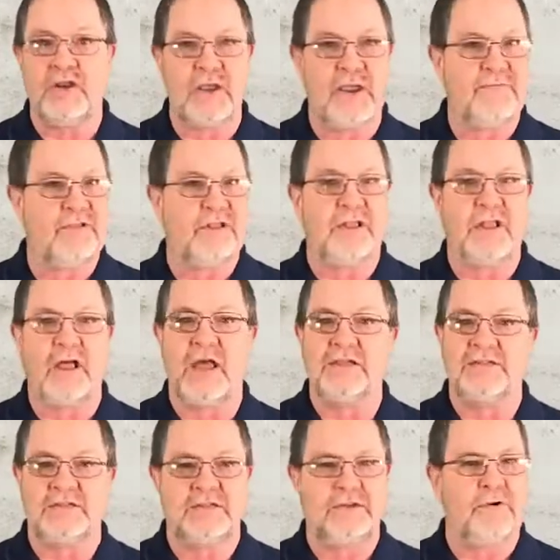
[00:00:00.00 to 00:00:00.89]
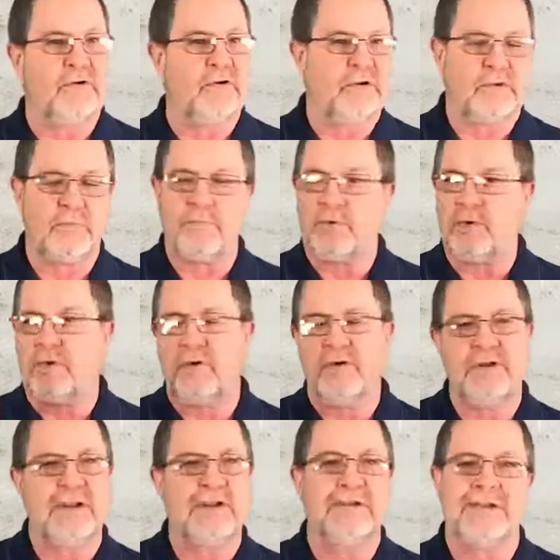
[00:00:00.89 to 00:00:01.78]
You haven't lost, your computer
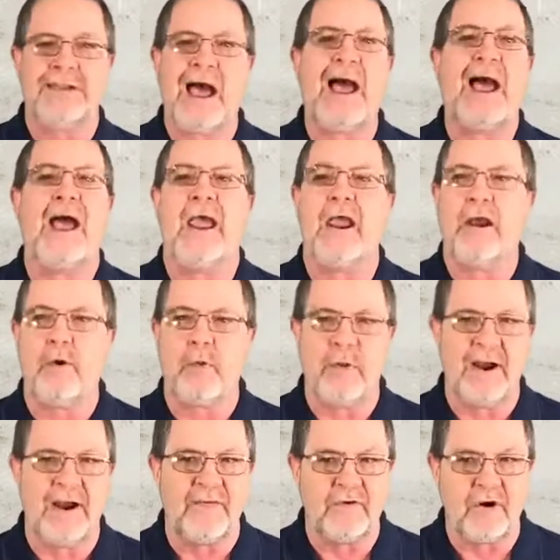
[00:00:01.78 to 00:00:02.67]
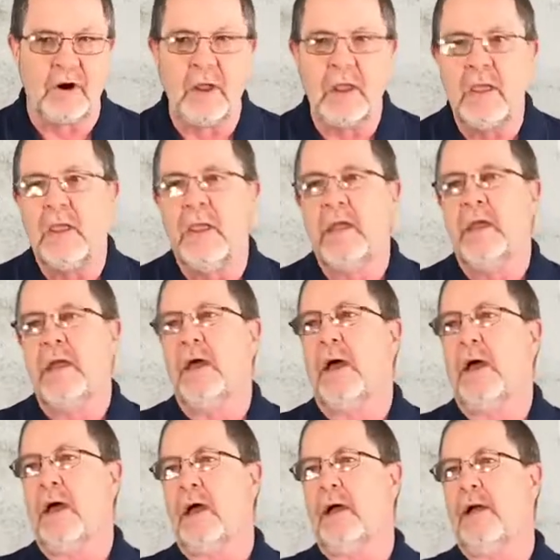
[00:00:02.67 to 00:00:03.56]
didn't die or whatever.
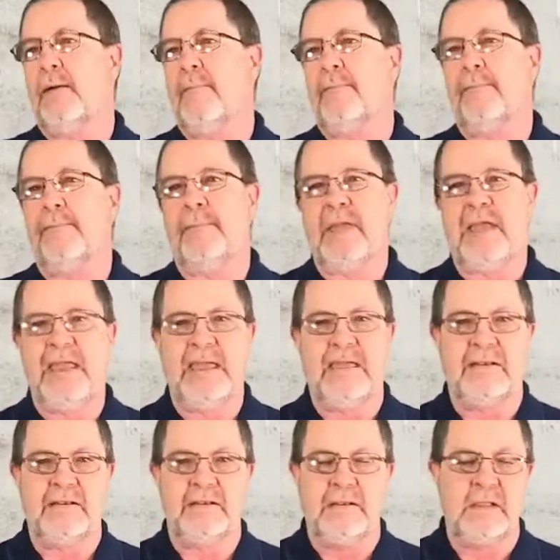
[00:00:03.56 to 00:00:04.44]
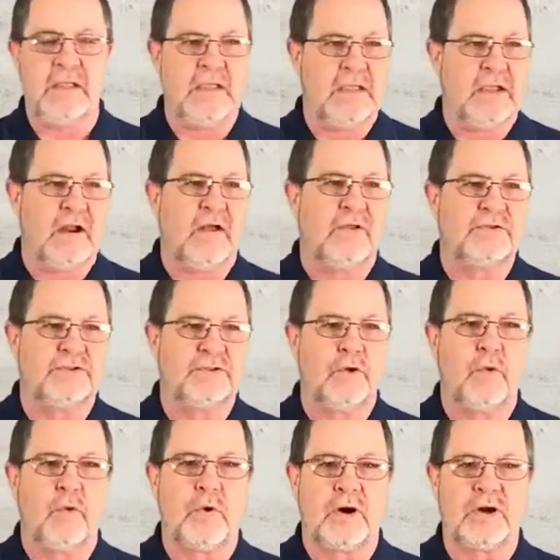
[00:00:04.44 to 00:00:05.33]
And it also
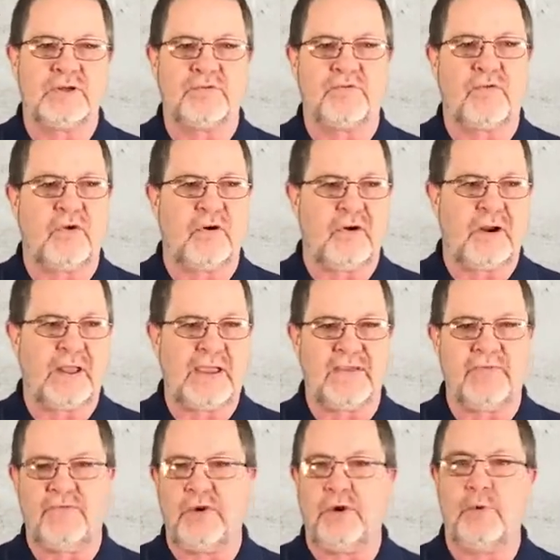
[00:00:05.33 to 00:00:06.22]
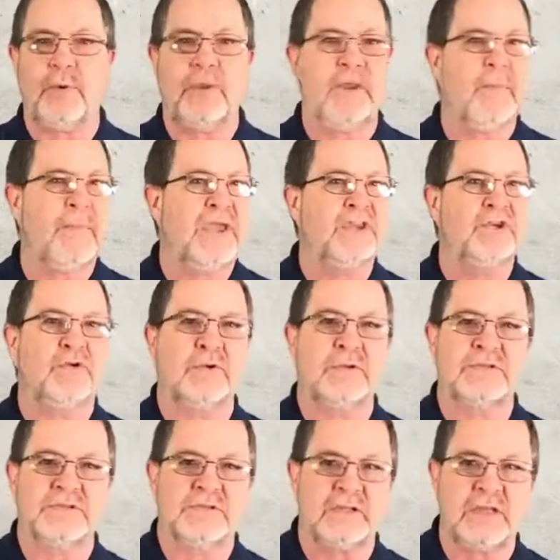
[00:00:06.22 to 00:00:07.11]
works for like if you're doing a major
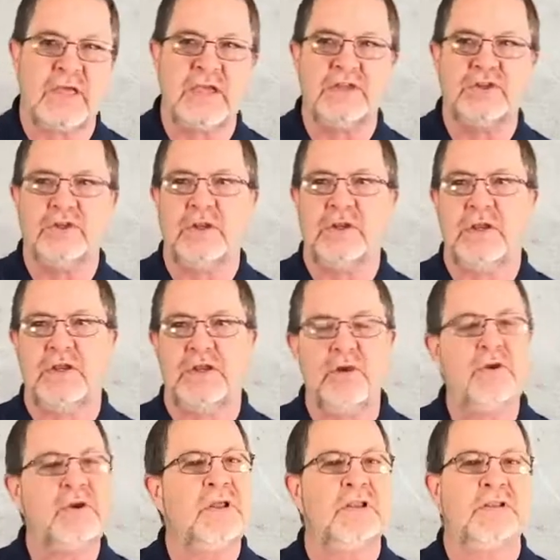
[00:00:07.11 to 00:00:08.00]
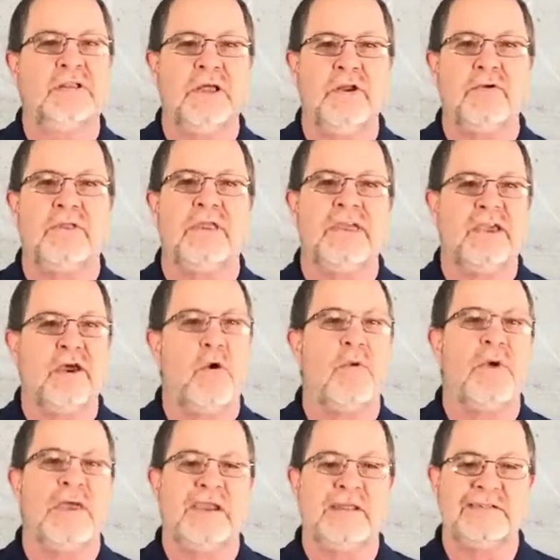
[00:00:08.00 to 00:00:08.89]
installation, and you can literally go
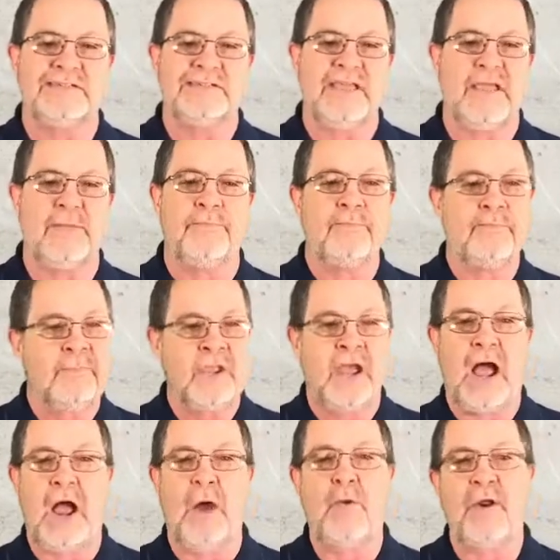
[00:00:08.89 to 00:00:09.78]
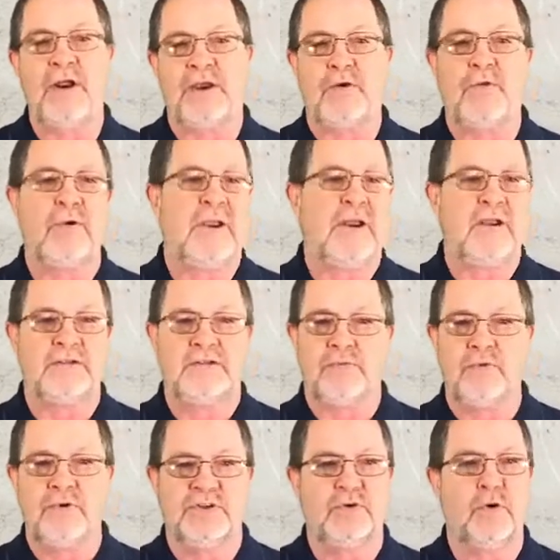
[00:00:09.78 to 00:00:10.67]
in and say, I want to create a
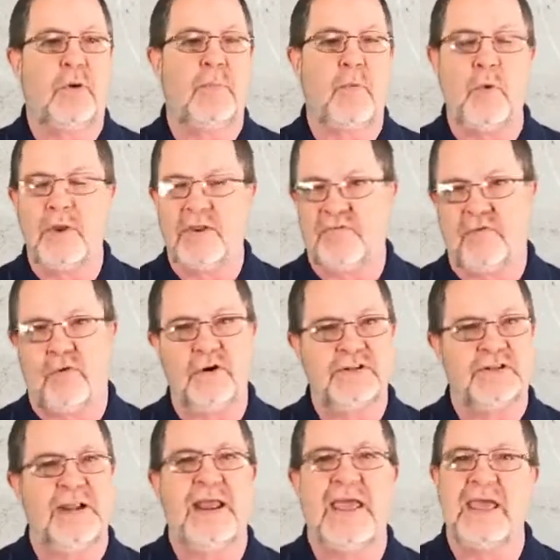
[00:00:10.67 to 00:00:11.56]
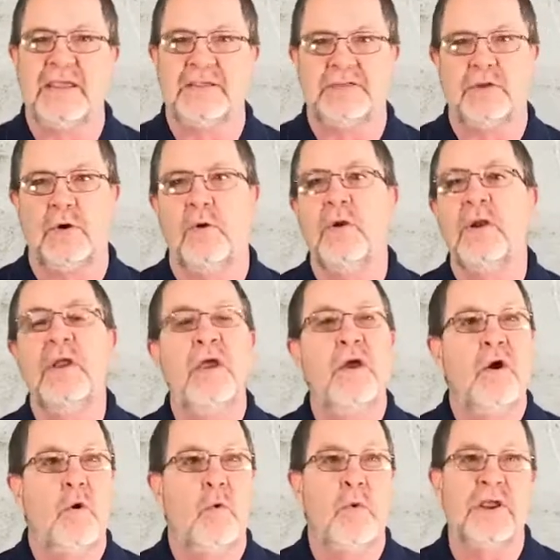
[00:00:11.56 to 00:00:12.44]
restore point for today. So
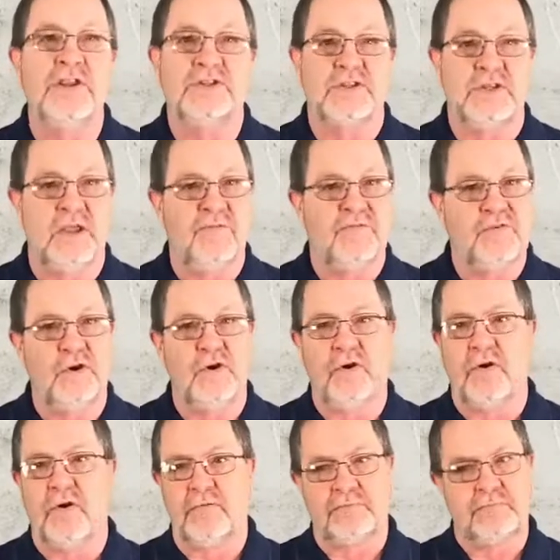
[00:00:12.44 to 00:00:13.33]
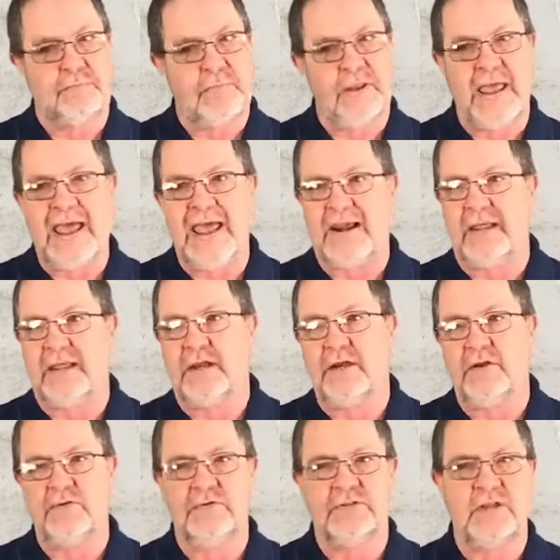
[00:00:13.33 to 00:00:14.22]
which if you're adding a
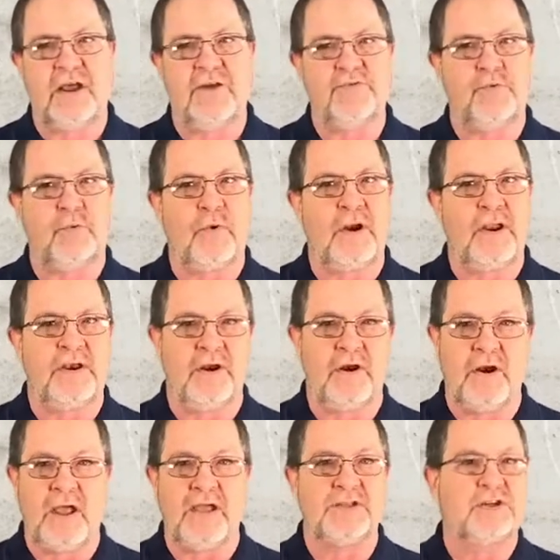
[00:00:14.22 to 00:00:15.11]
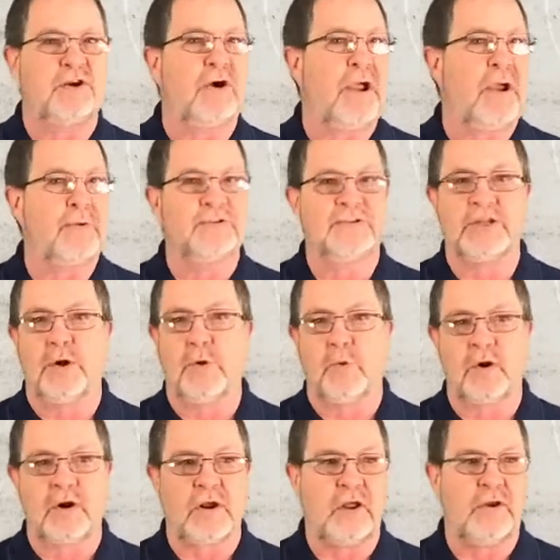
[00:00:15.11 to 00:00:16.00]
new software and you're not sure how it's going to
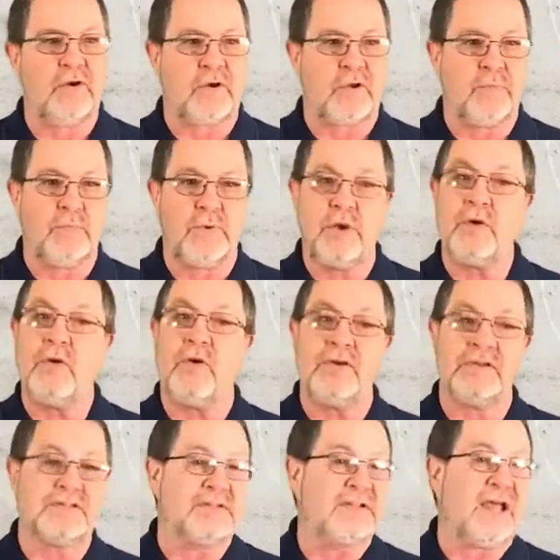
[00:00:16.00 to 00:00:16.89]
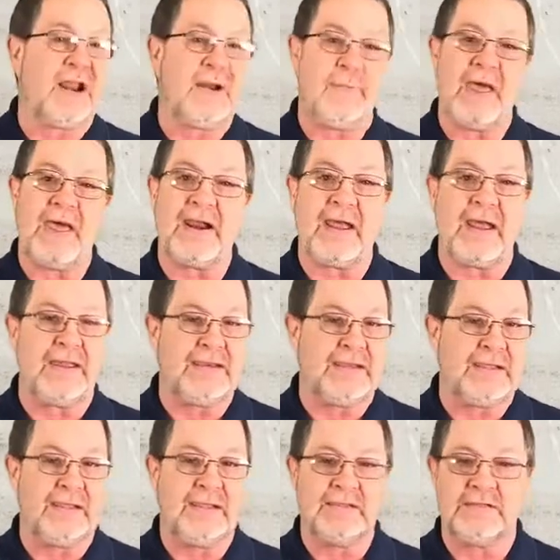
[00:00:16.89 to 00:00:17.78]
work on your computer, it's not a bad
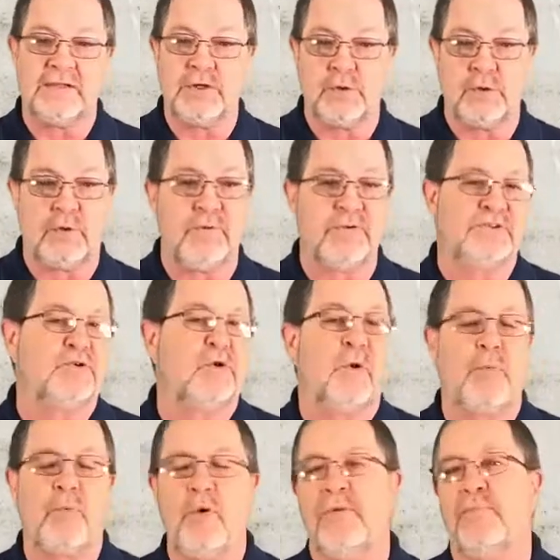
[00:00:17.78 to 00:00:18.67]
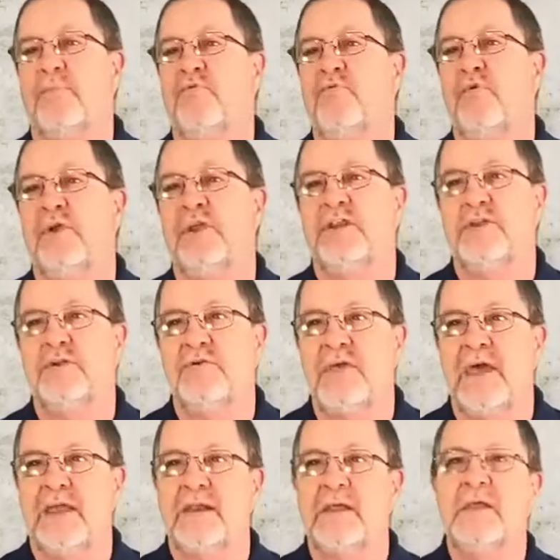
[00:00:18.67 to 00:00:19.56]
idea to do a restore point before you do
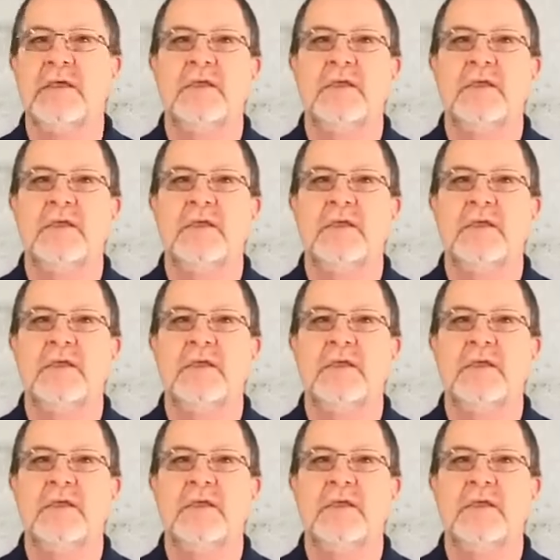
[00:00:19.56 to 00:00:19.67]
that.